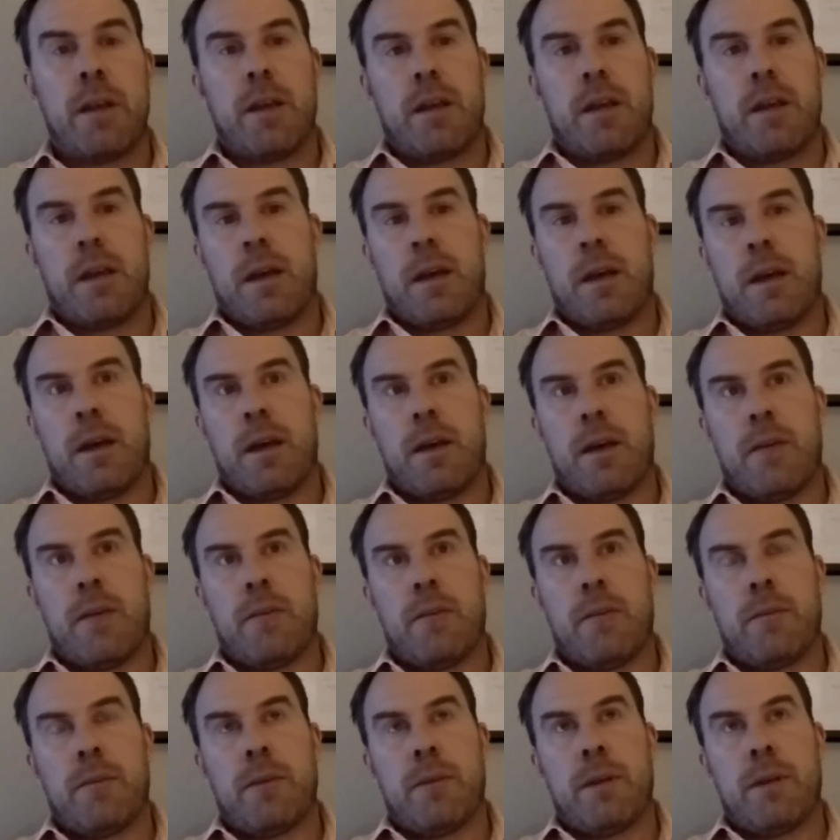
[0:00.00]

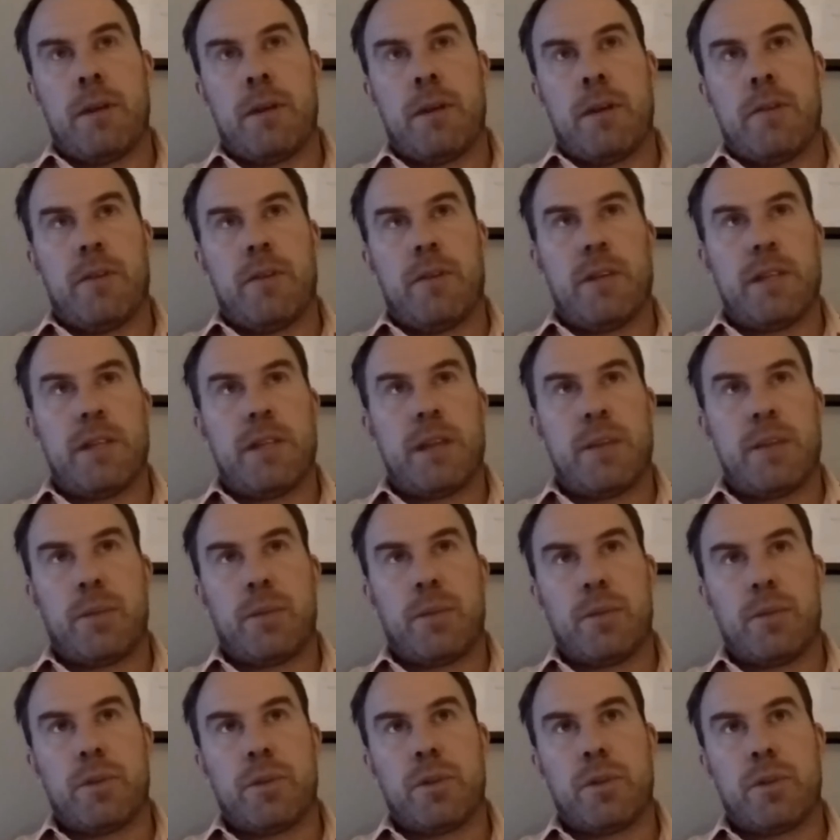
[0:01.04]
Um, for
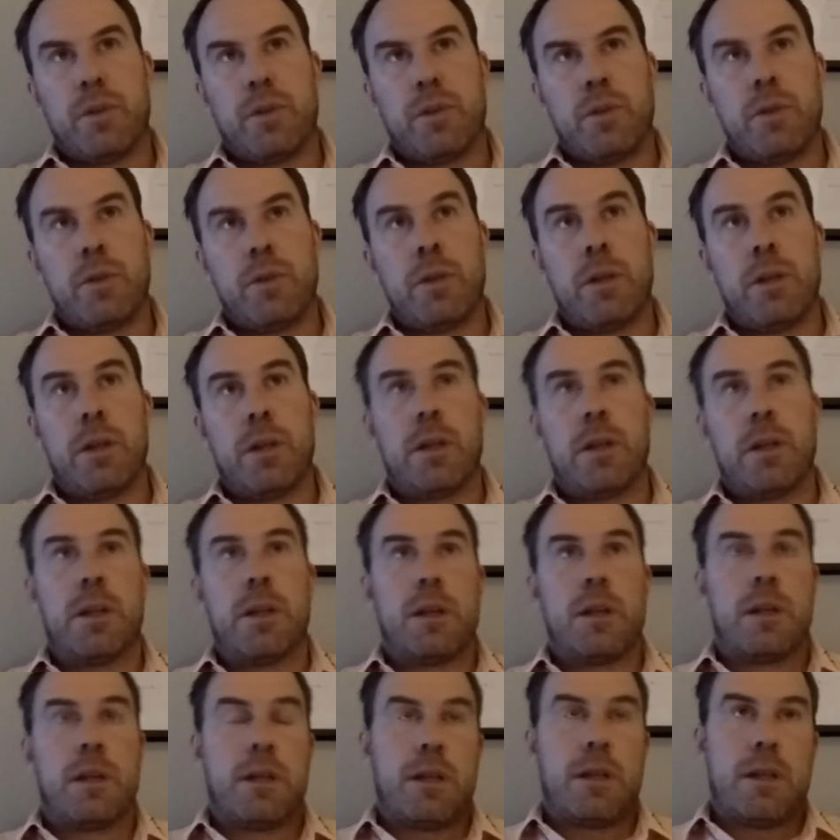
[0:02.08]
example, two,
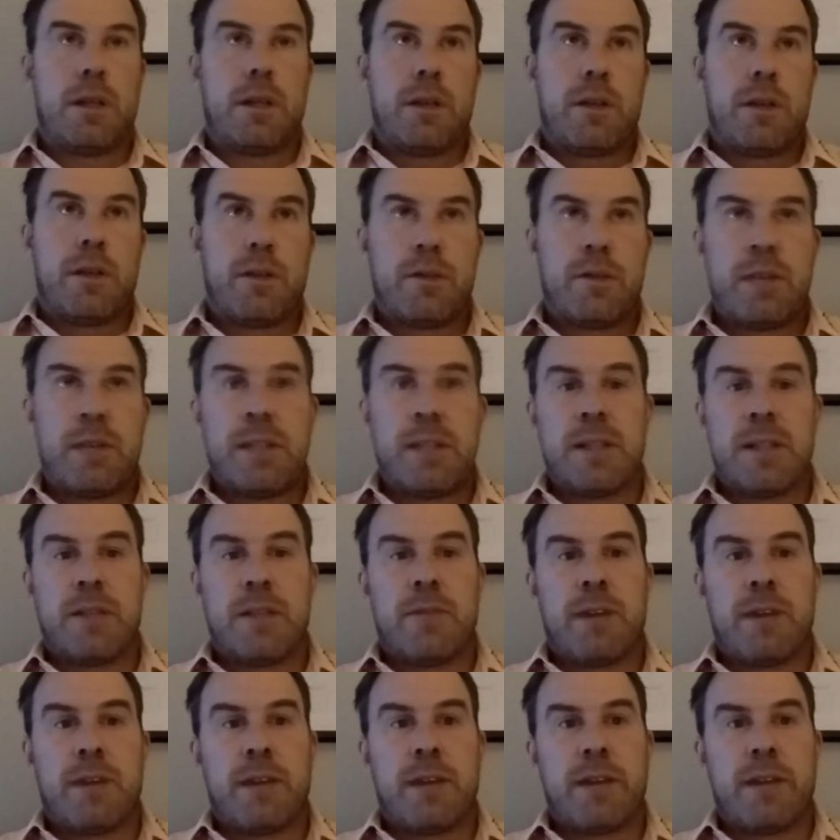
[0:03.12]
three's an
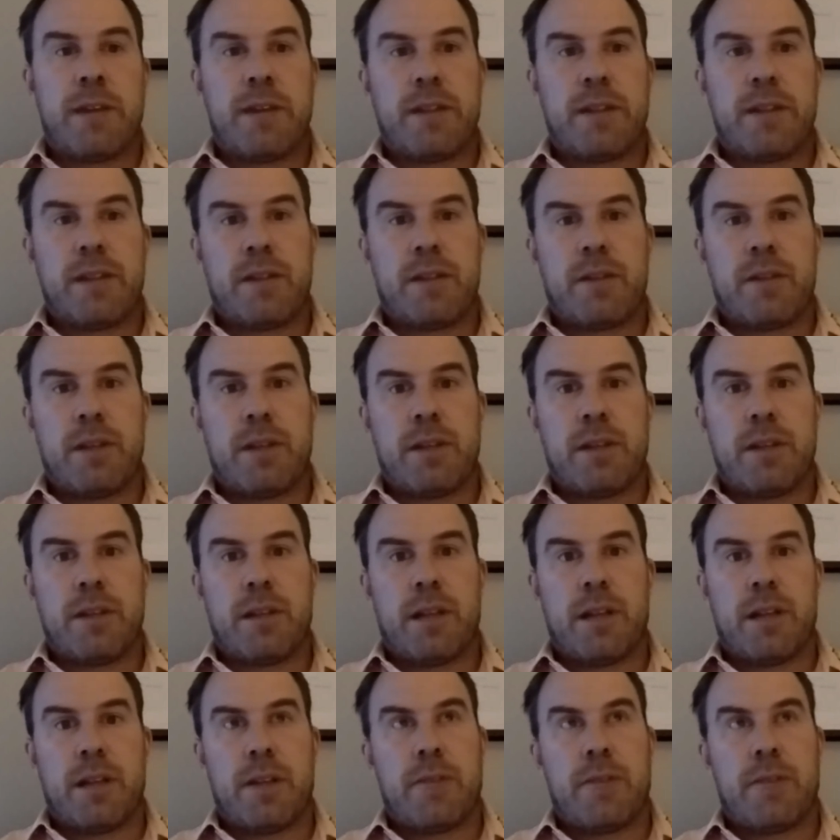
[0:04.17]
advantage, hit it right to
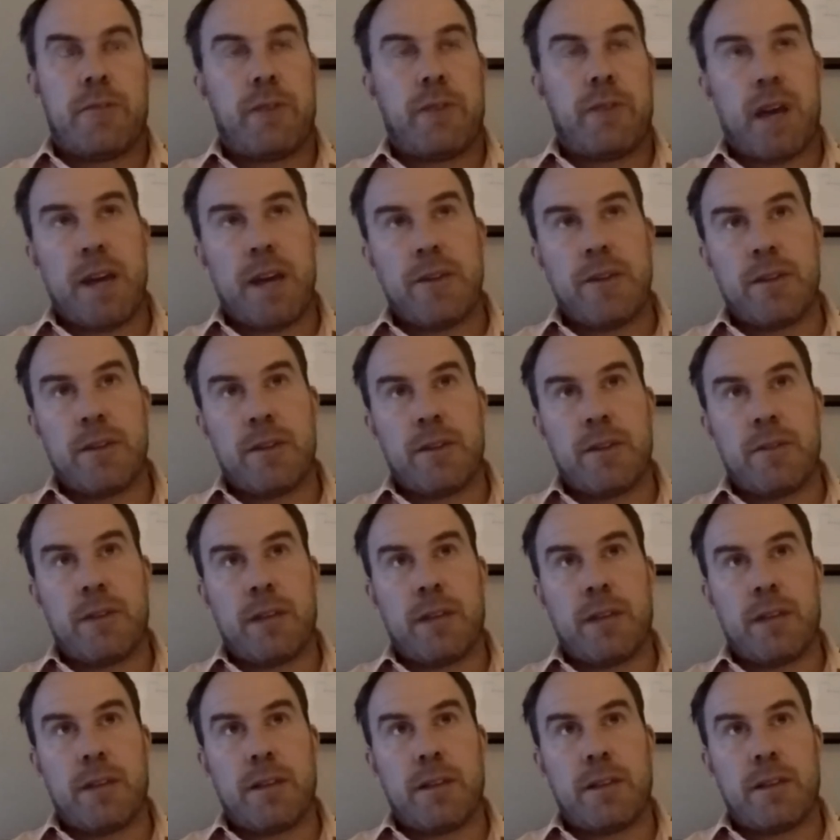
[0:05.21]
left. Five's an
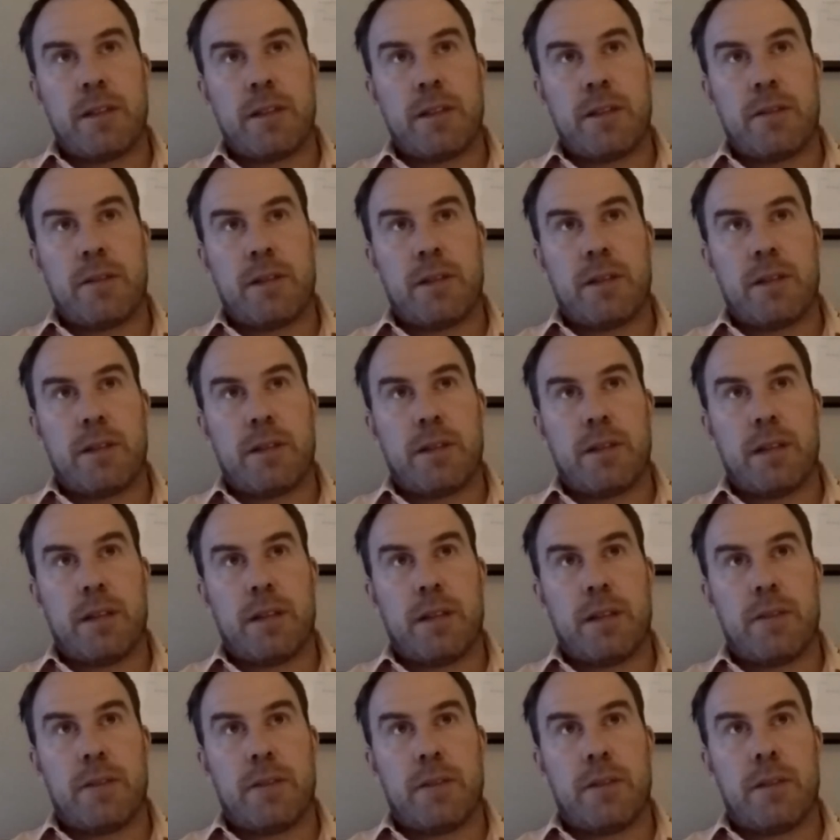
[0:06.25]
advantage, hit it right to
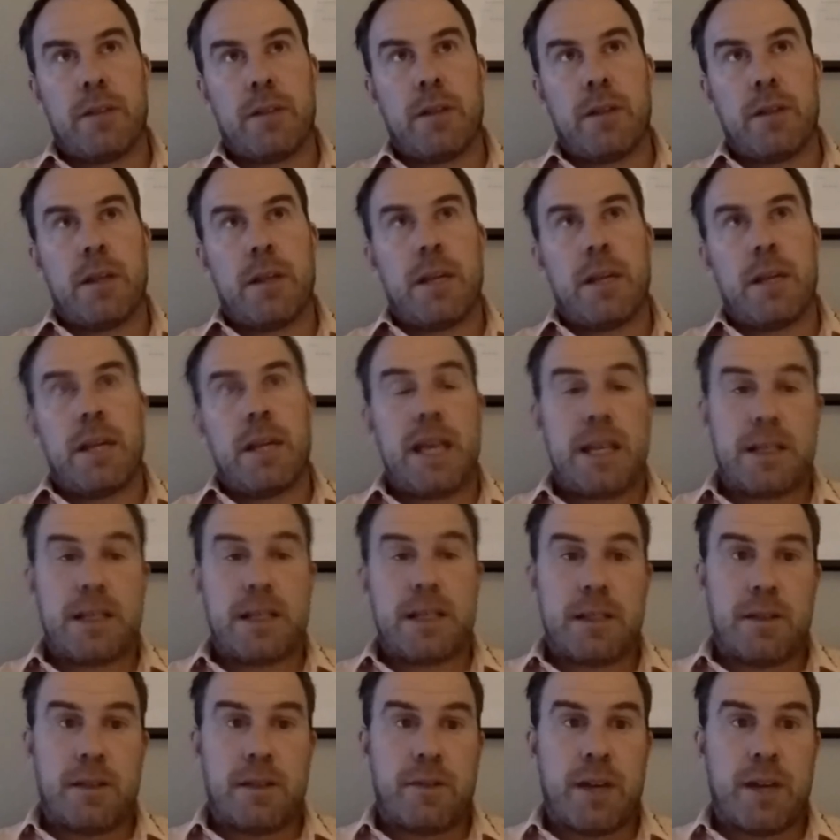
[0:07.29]
left.
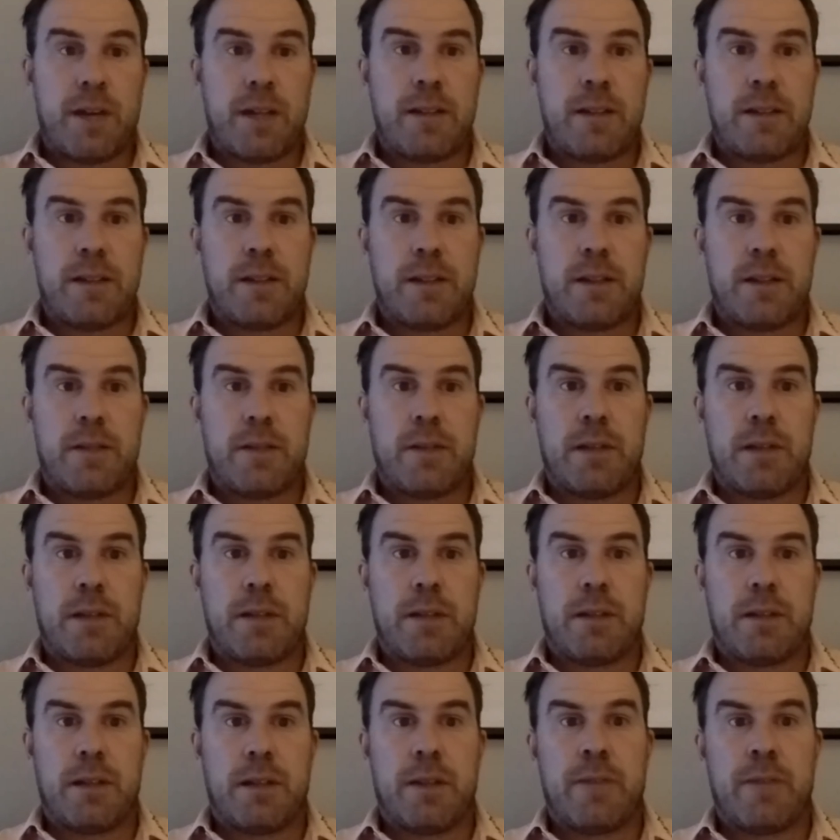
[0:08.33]
Eight's an advantage, hit it right
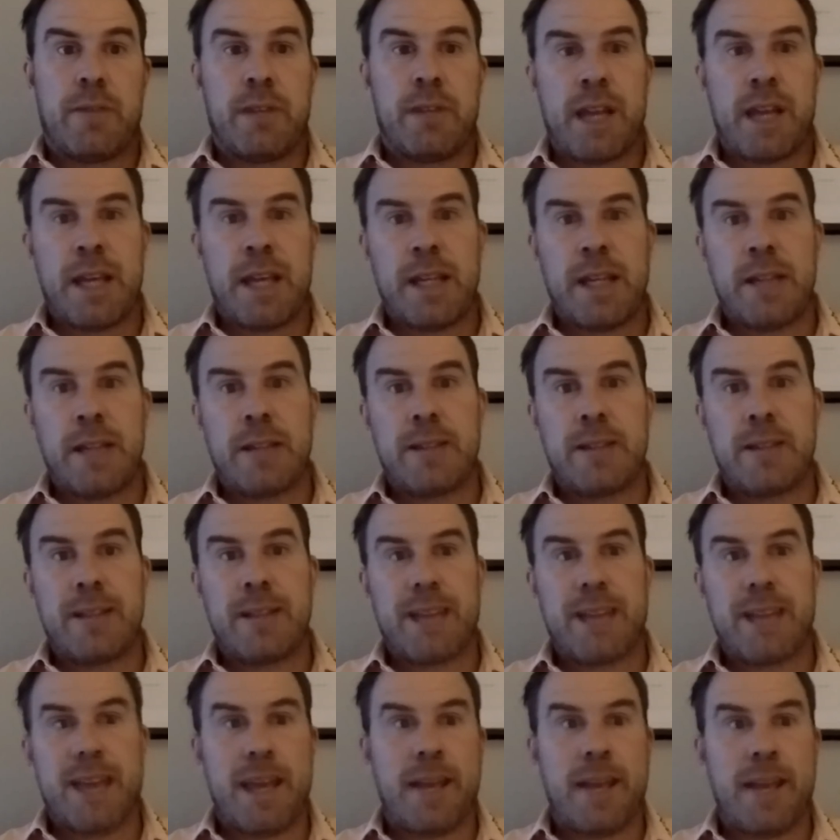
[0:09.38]
to left. Nine,
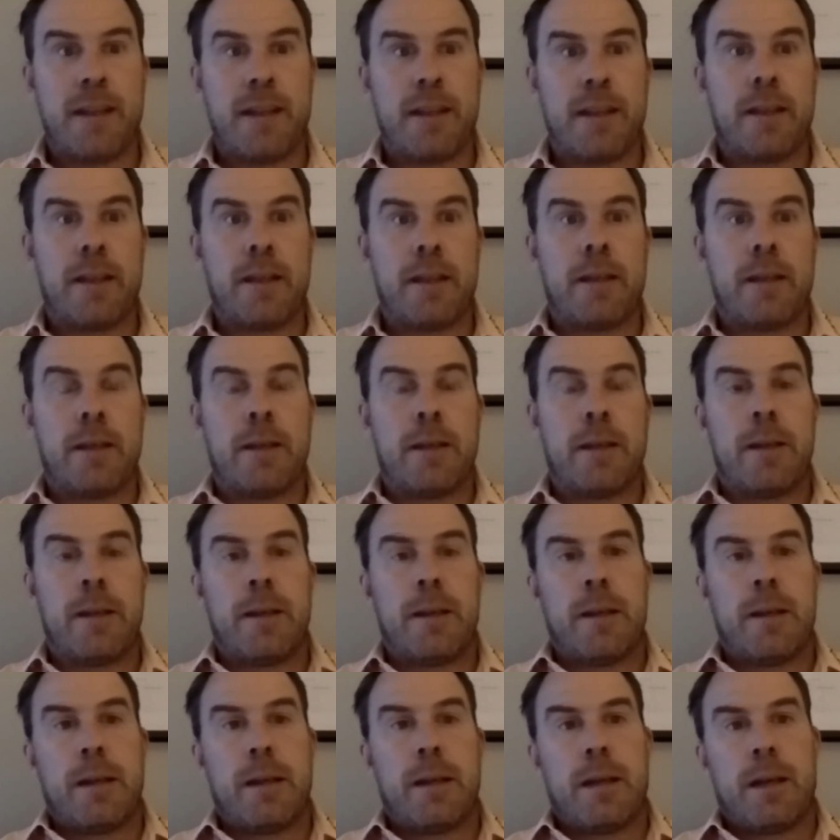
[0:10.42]
ten,
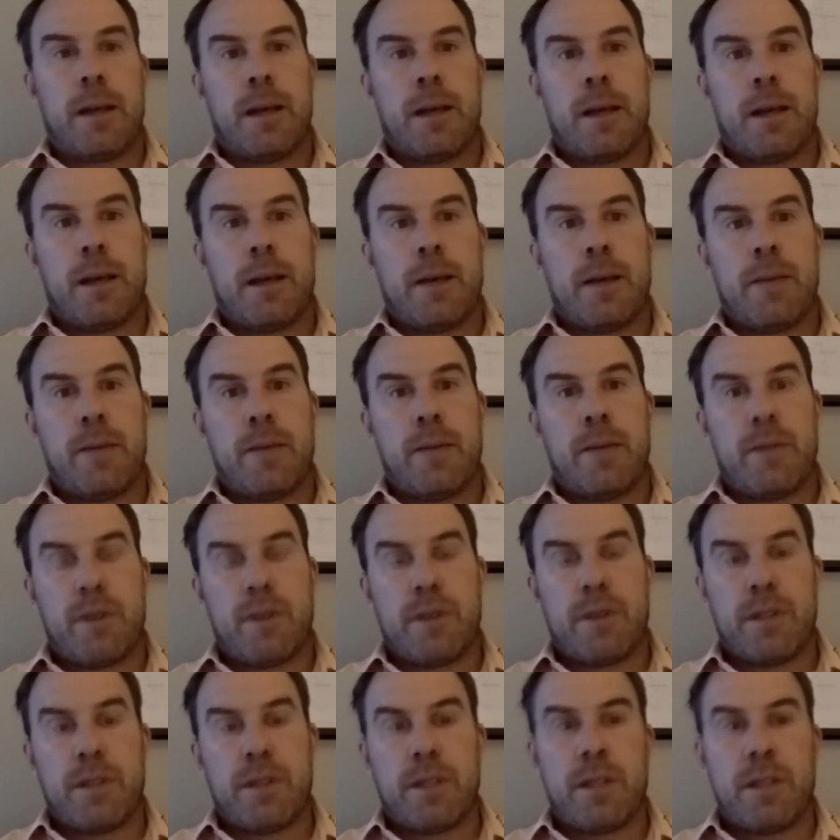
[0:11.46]
um,
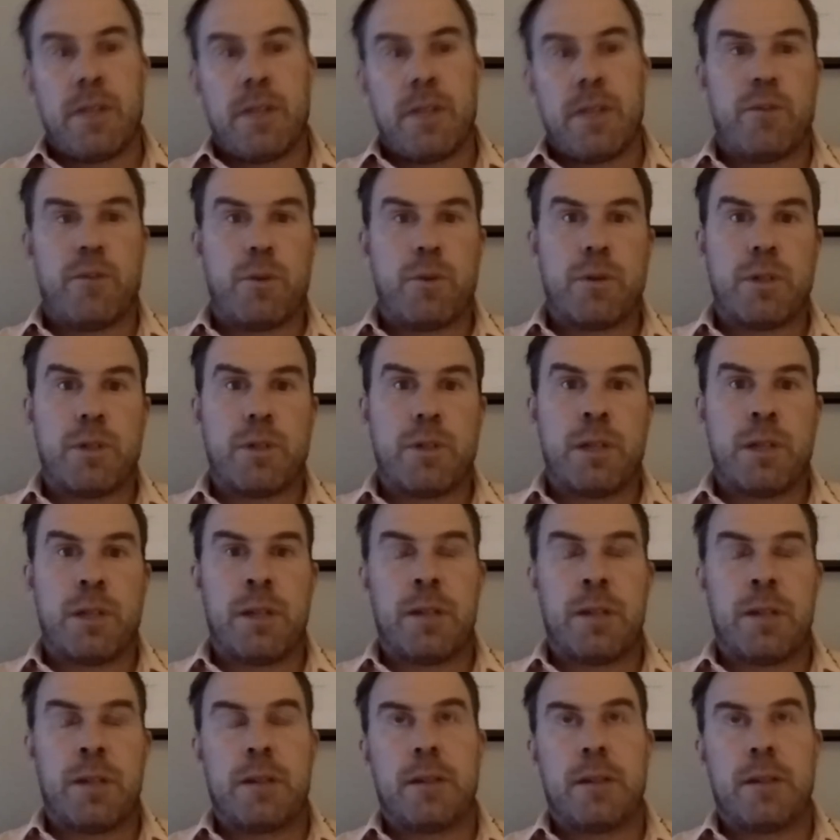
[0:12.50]
thirteen, fourteen.